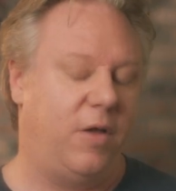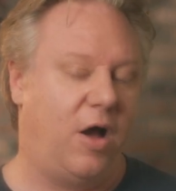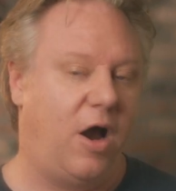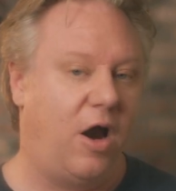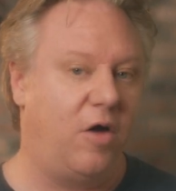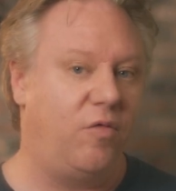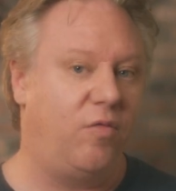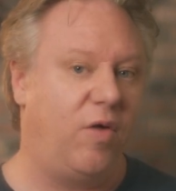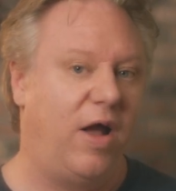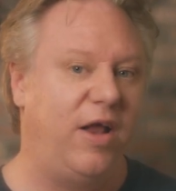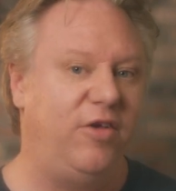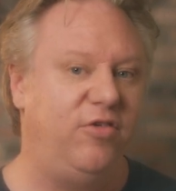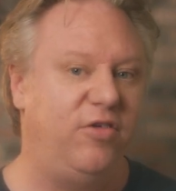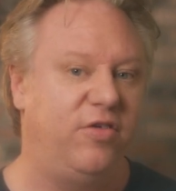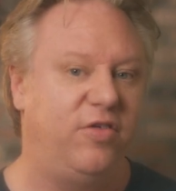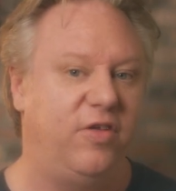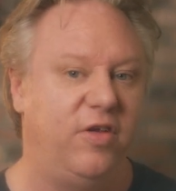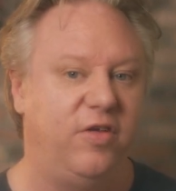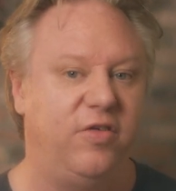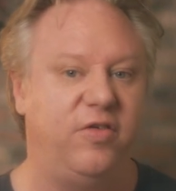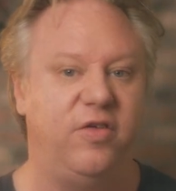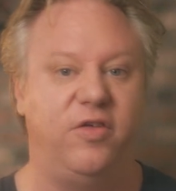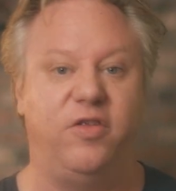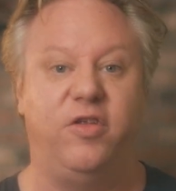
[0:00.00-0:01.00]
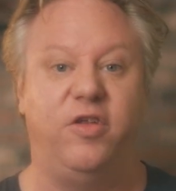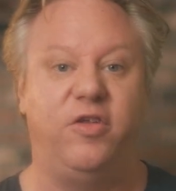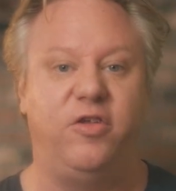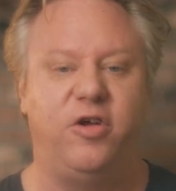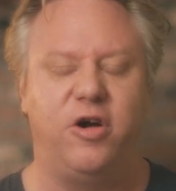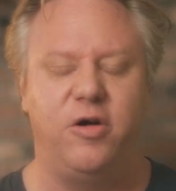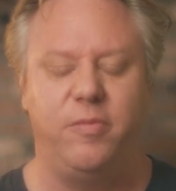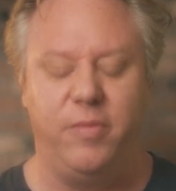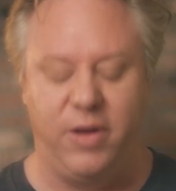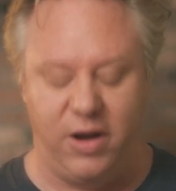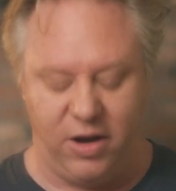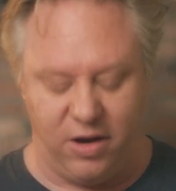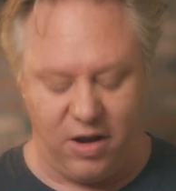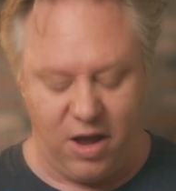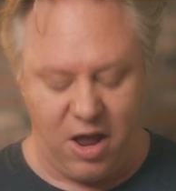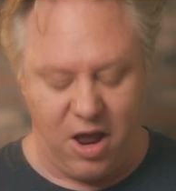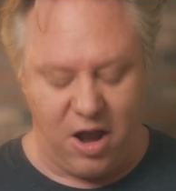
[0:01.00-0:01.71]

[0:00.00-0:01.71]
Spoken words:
our righteousness is determined